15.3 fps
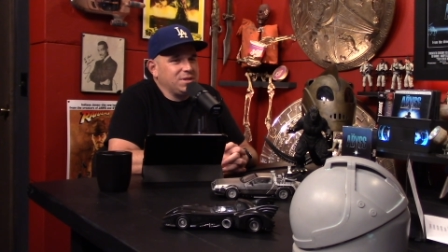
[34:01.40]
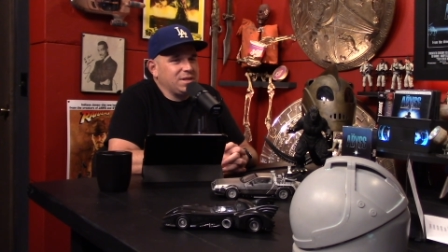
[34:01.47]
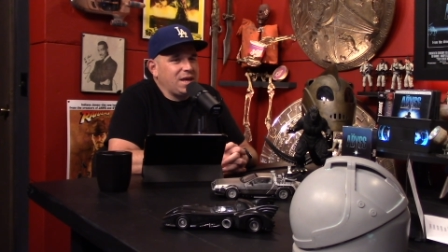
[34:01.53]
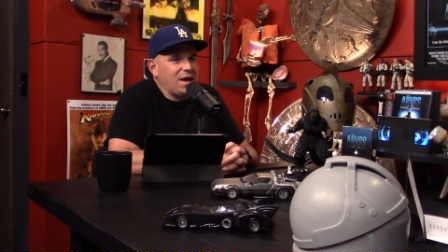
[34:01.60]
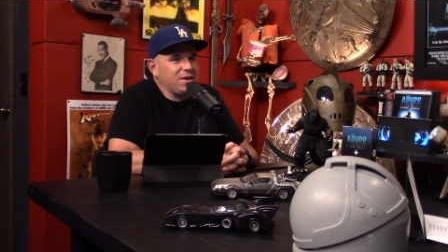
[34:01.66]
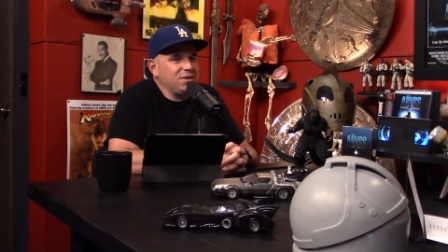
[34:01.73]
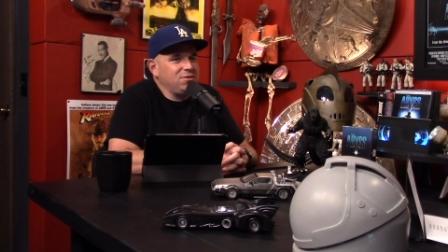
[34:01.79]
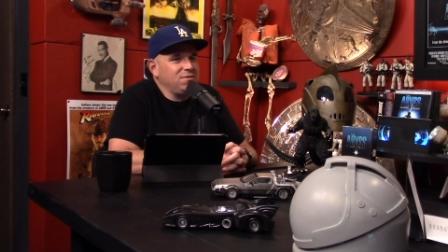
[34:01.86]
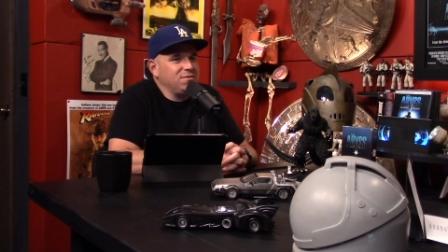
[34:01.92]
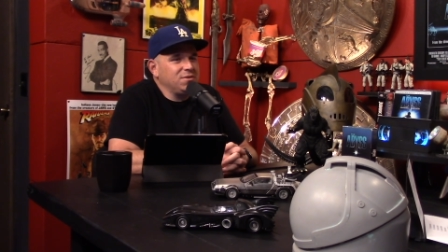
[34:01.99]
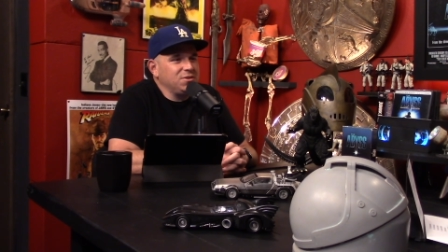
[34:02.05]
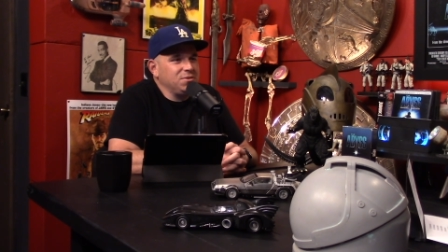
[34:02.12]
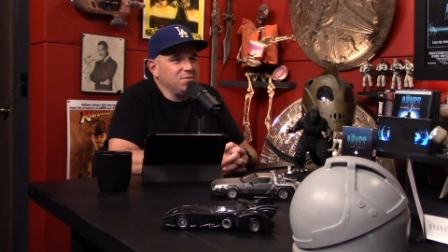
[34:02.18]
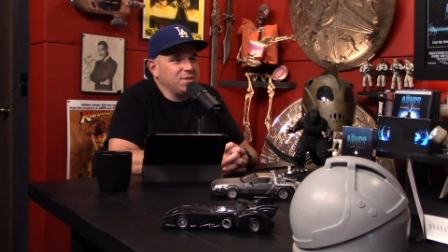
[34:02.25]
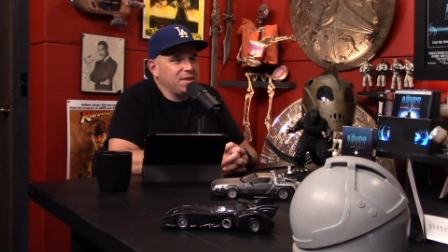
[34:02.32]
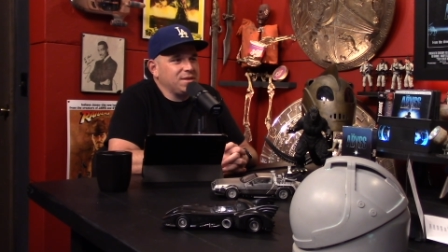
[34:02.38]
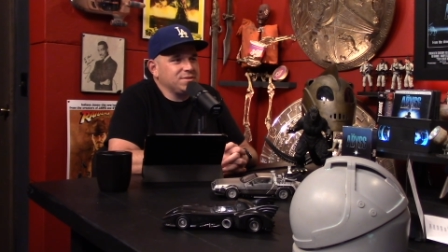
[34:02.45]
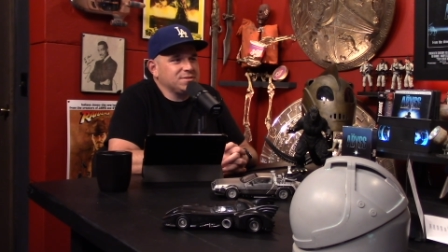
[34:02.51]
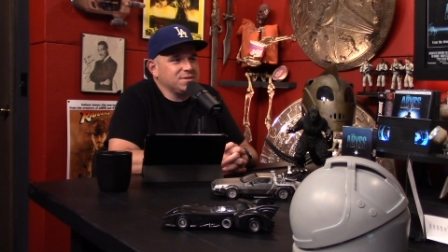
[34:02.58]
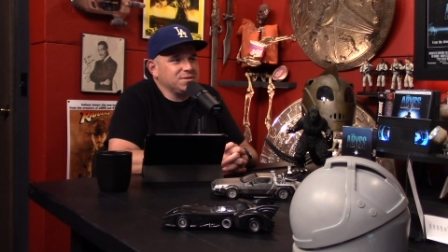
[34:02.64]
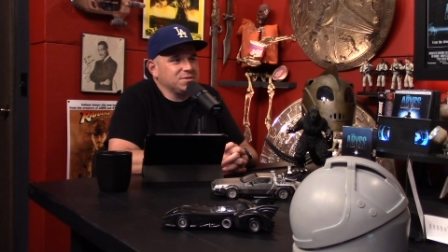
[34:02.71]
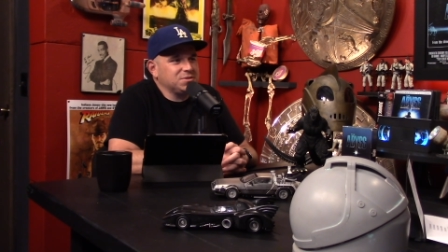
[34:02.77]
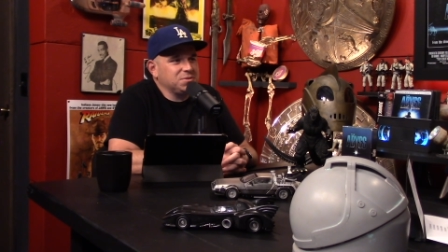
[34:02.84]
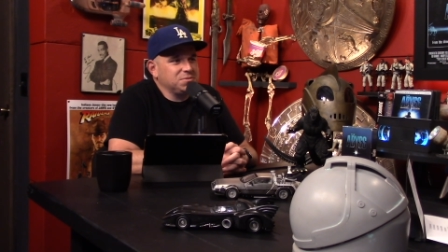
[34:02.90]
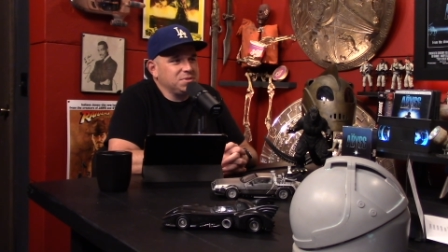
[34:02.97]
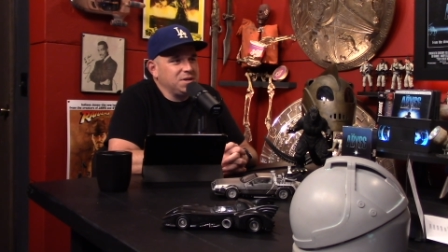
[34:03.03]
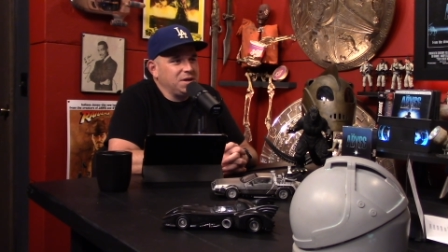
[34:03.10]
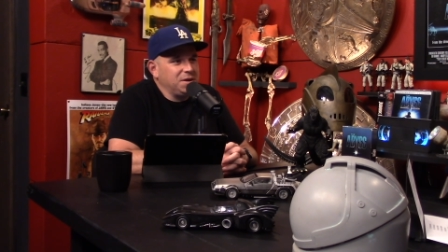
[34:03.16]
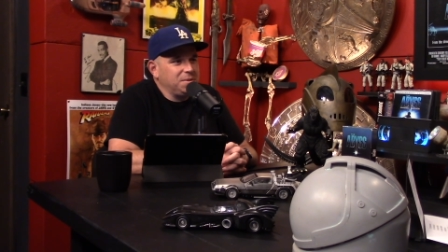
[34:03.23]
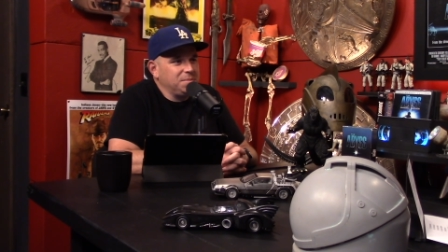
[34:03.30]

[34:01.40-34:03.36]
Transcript: How can you even do that? That's gonna look so dumb.